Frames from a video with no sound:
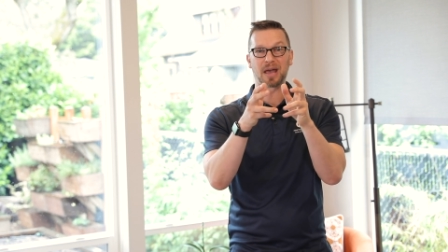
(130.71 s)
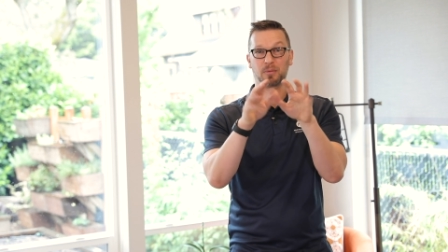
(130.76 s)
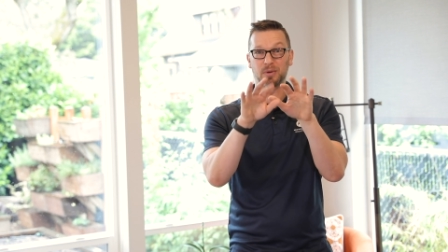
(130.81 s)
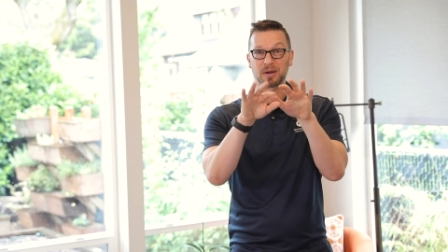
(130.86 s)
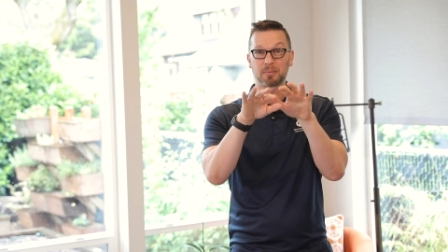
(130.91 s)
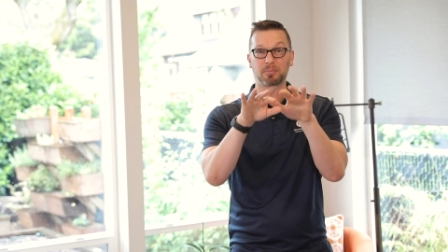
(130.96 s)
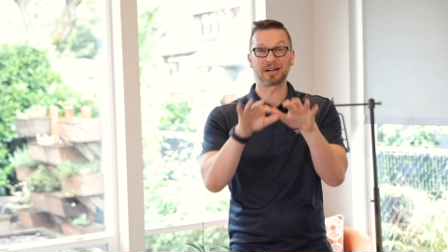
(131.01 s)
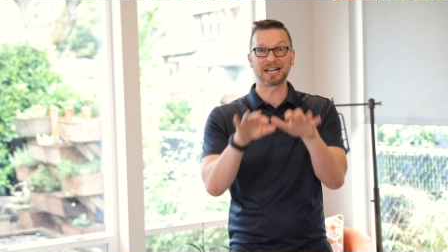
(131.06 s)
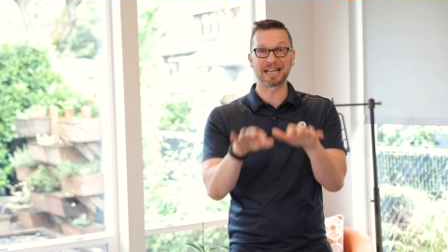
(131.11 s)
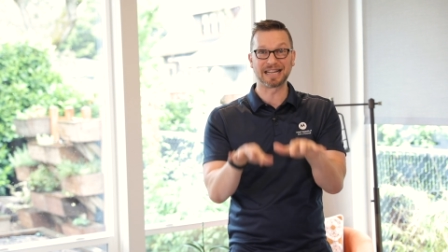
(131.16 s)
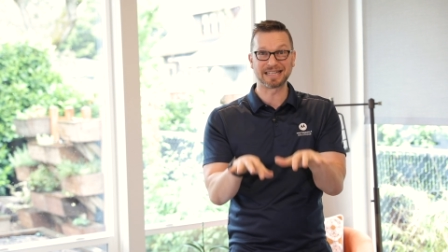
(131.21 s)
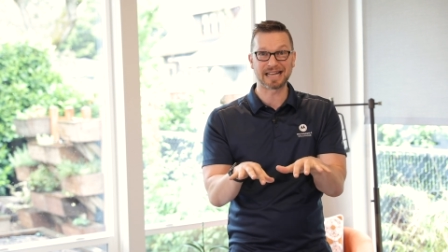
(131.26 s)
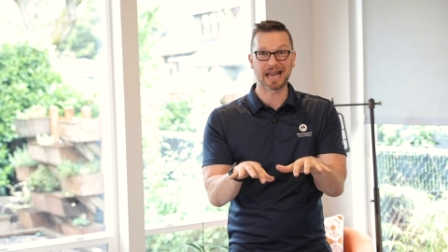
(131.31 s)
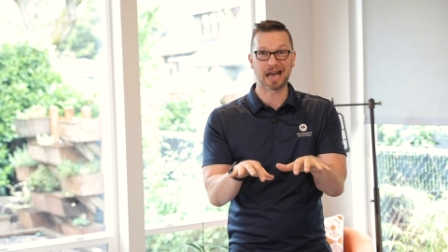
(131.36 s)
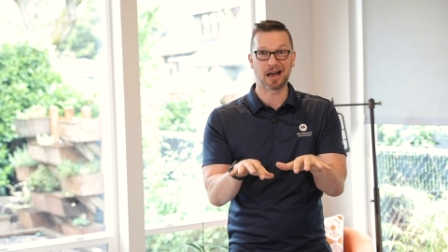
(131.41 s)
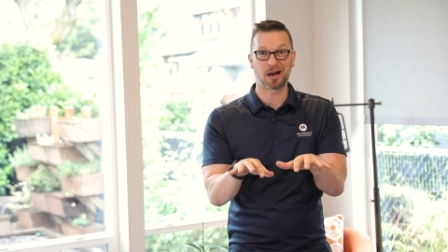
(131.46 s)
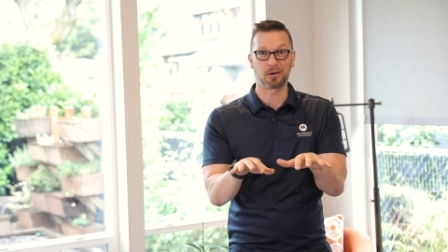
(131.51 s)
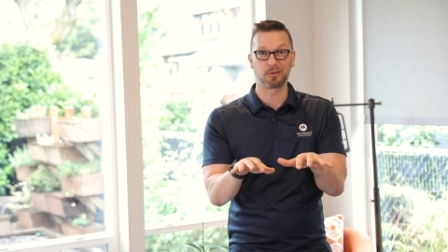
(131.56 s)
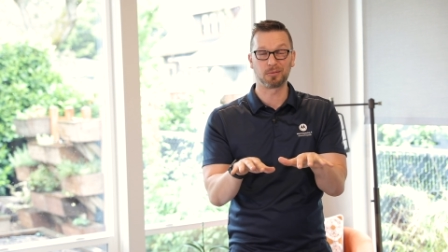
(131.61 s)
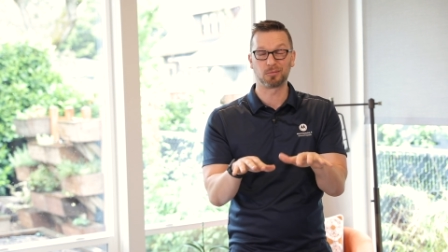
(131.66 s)
and we bring it
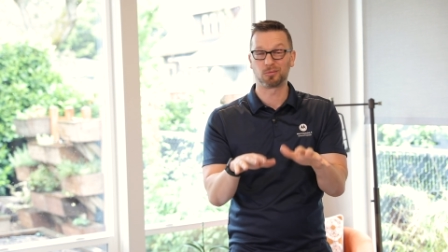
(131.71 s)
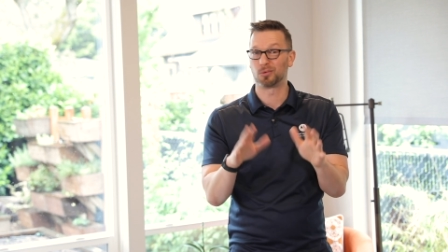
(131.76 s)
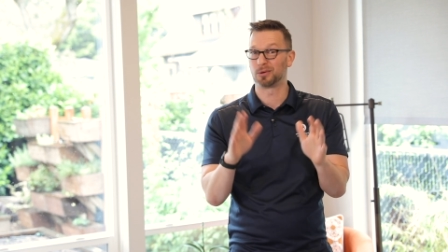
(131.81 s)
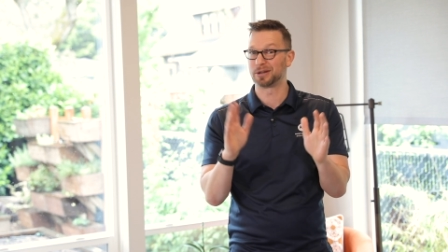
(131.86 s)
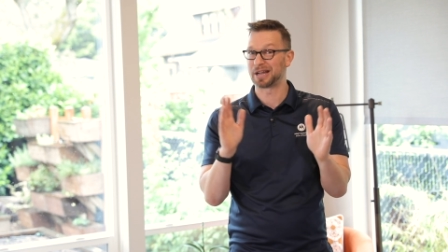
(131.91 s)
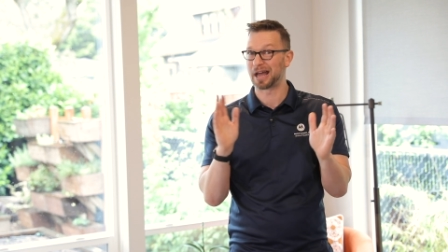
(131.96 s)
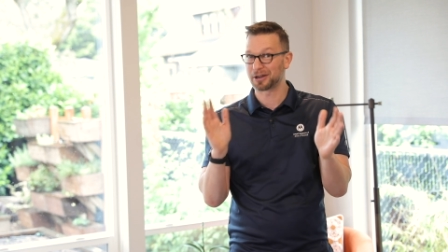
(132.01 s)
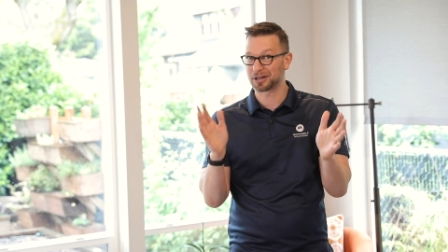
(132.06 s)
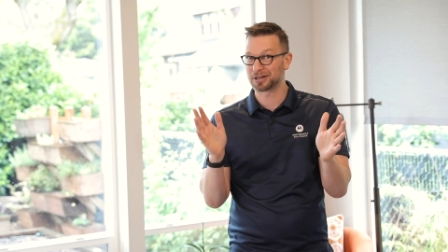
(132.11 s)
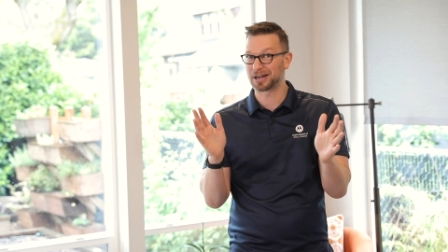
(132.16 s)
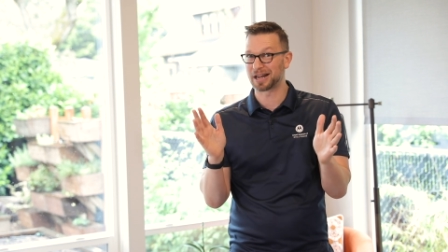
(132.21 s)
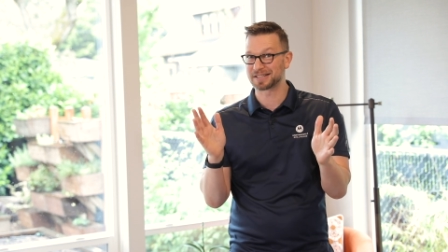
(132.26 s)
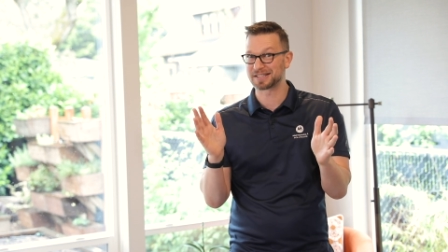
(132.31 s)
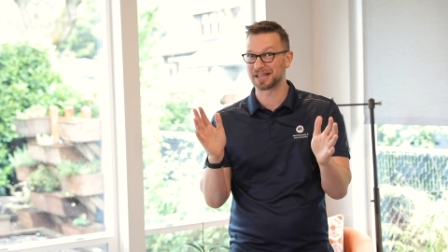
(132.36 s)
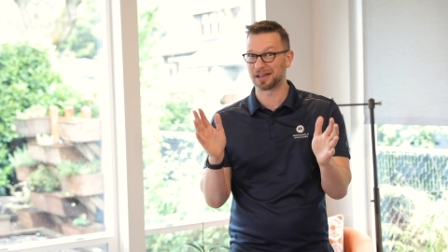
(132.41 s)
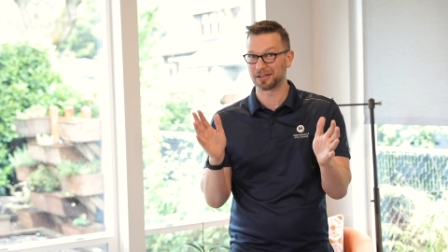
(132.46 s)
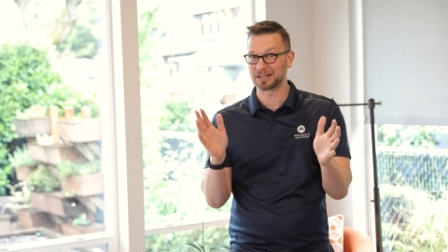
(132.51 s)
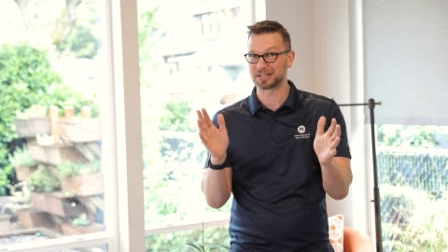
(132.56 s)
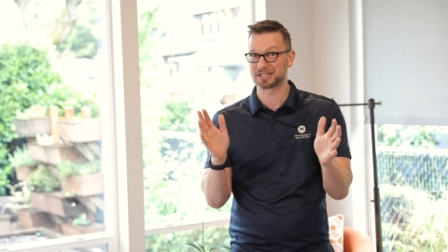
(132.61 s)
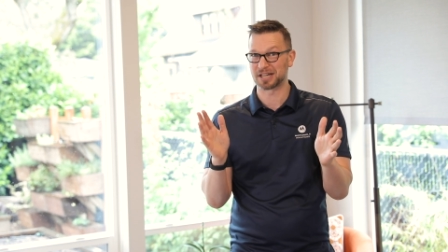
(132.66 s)
down, well, now you're not
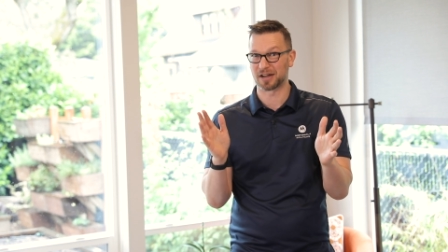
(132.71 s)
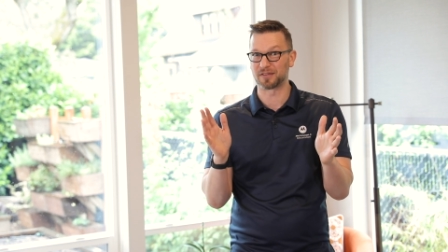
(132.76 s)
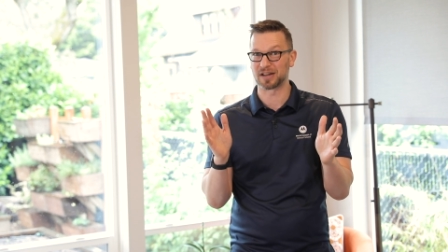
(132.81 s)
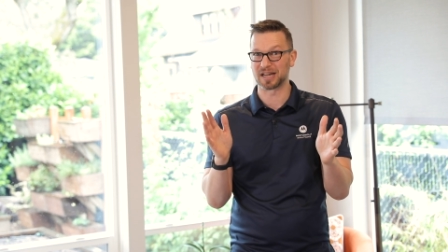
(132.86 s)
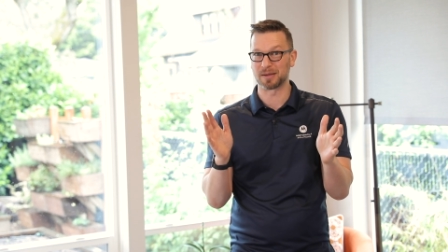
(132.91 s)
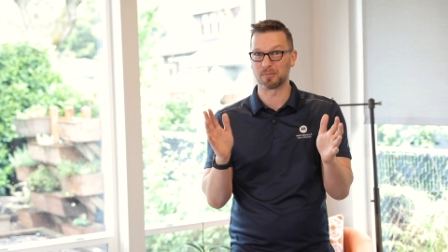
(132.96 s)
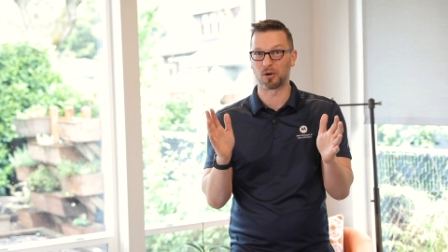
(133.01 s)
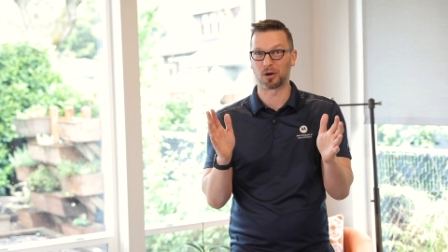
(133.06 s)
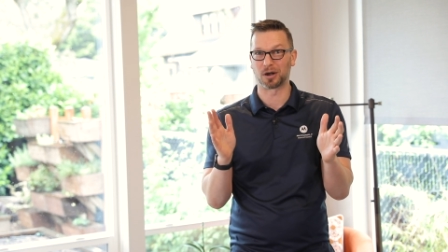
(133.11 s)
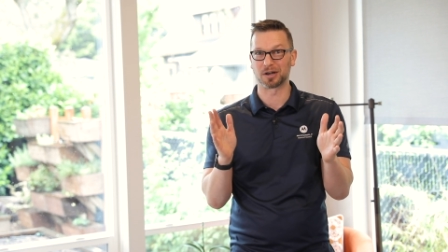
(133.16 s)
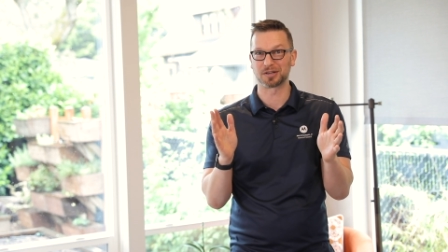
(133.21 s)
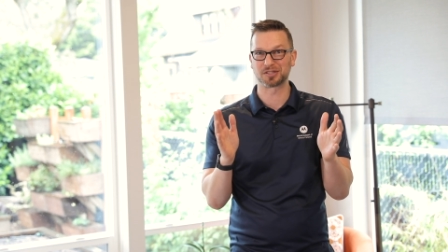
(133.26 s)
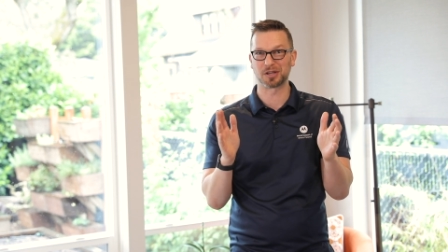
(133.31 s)
selling stuff anymore.